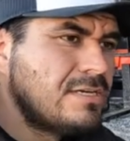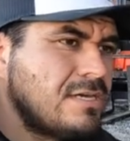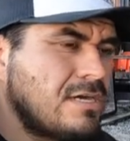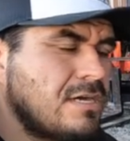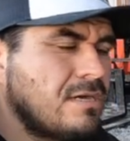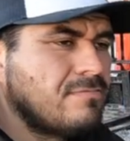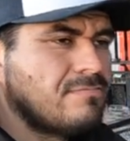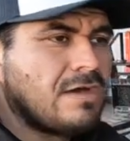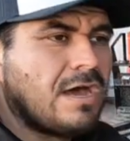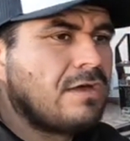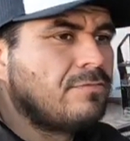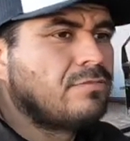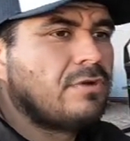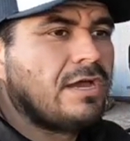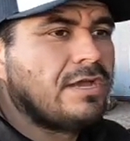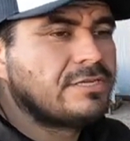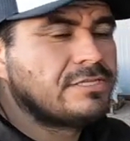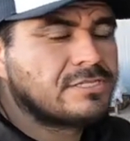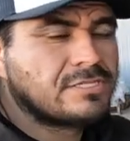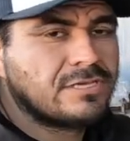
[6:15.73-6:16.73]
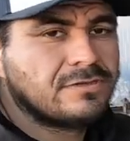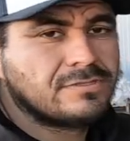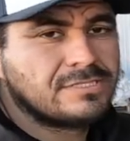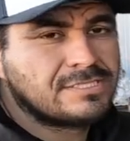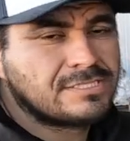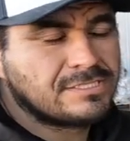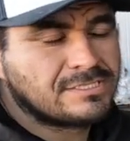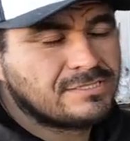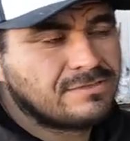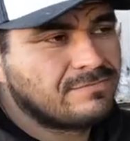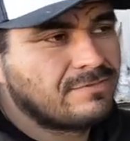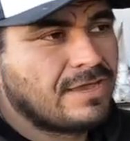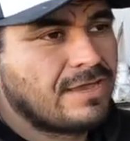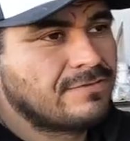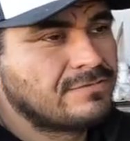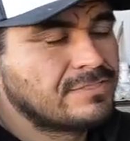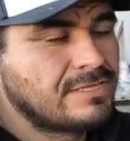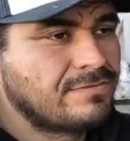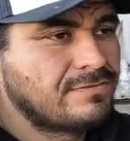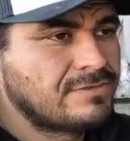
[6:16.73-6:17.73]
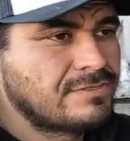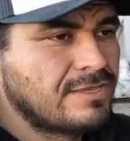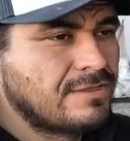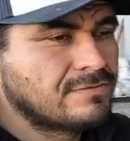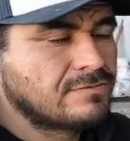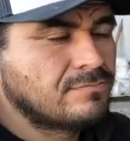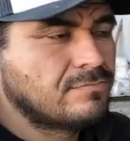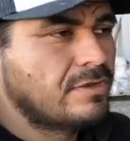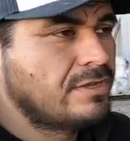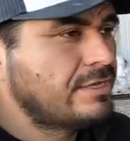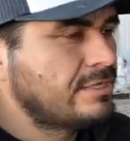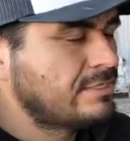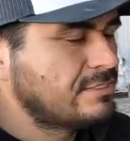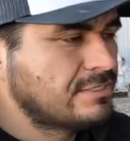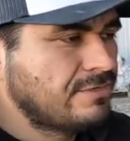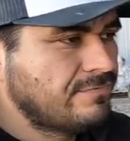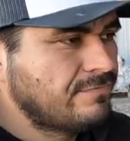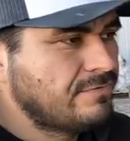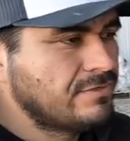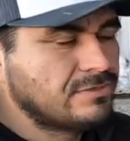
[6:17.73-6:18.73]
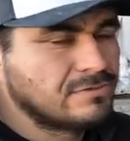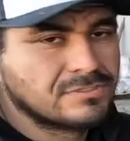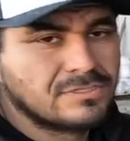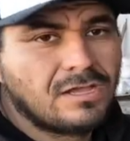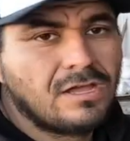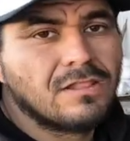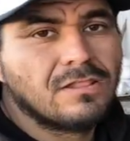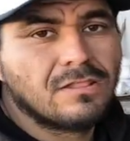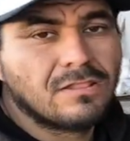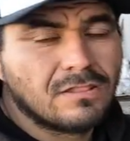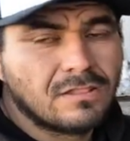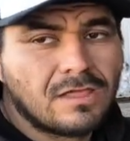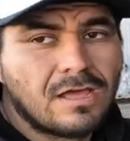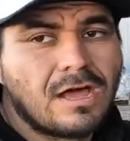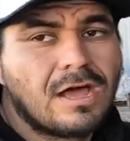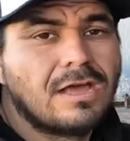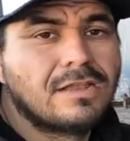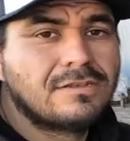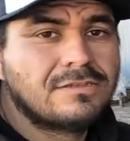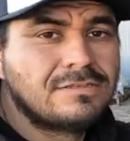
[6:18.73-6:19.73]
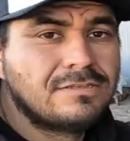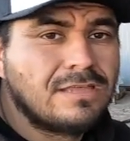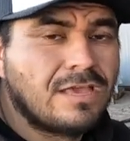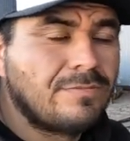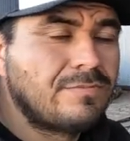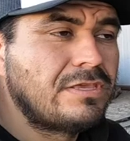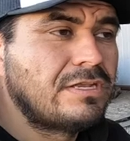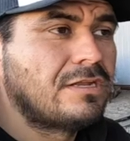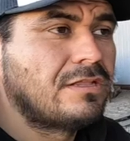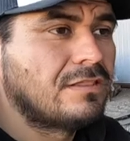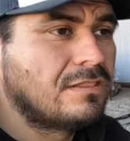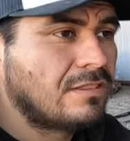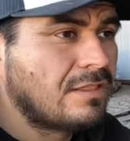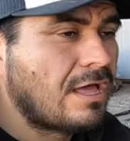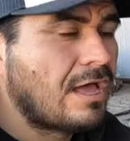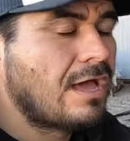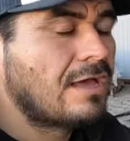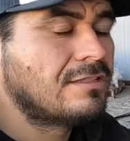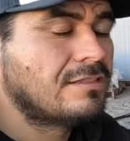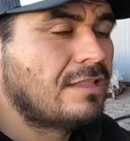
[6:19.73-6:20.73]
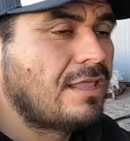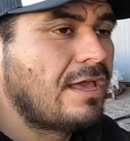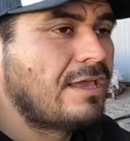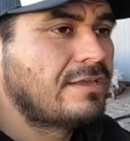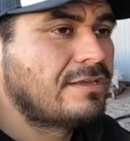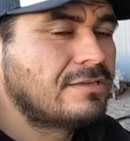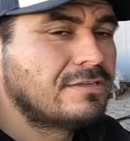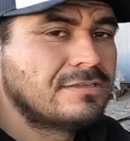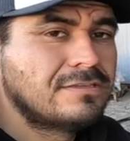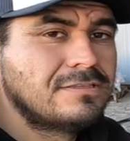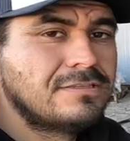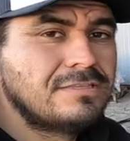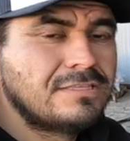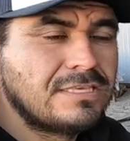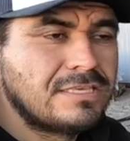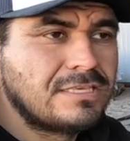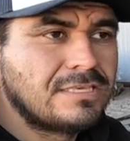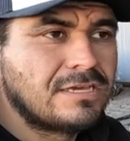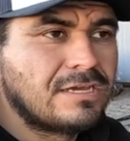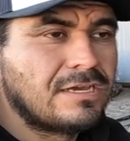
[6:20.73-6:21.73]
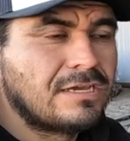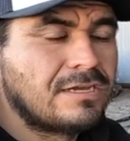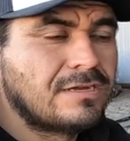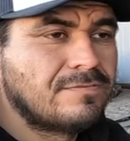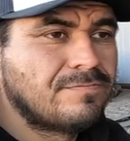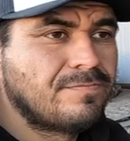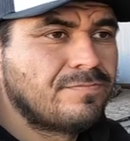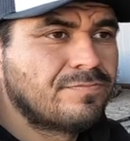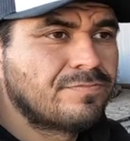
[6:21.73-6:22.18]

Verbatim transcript: um, I'd probably just go with the 65, save yourself some money because it feels a lot. I mean, a lot like the uh,